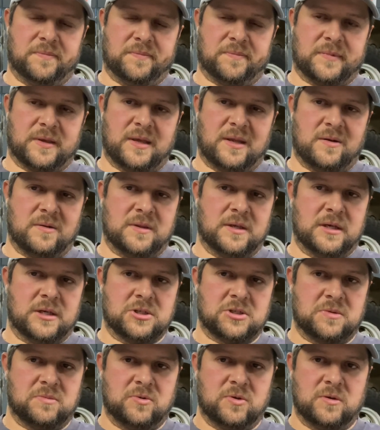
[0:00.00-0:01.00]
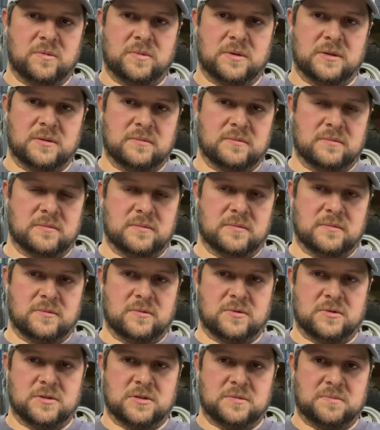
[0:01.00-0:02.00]
I don't think it should move, but we'll
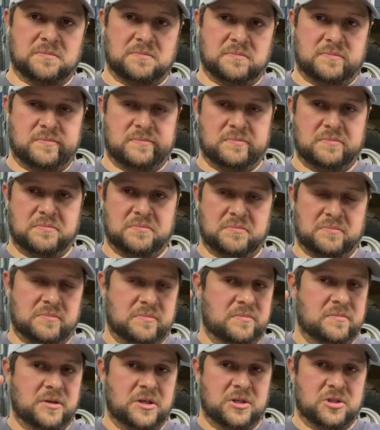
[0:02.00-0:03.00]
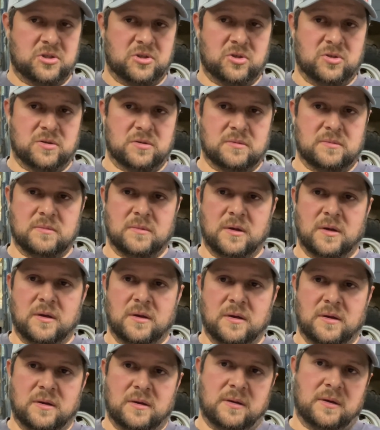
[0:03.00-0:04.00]
just be sure.
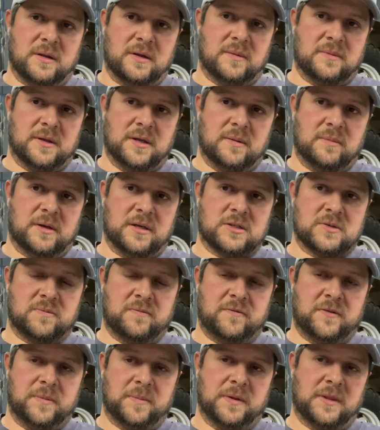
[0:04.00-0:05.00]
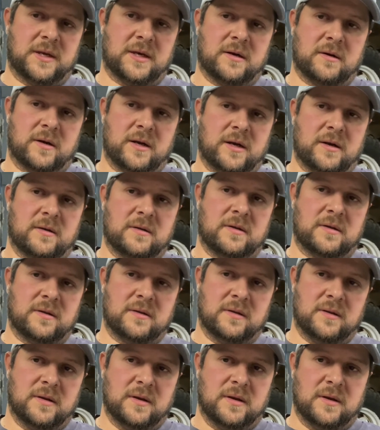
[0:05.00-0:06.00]
And I'm thinking about flipping that around
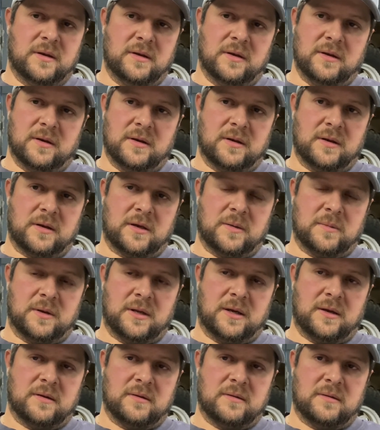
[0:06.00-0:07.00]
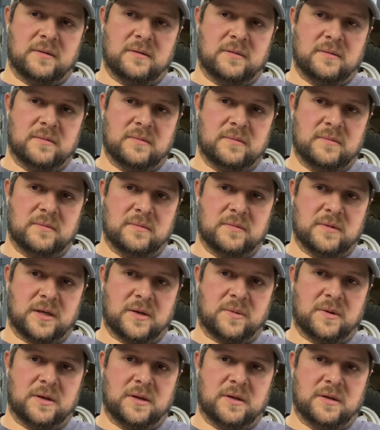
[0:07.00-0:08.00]
and coming down like we
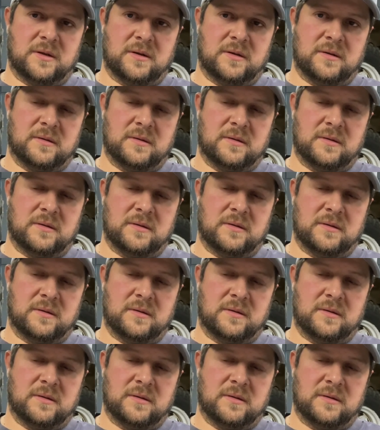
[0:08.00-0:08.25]
did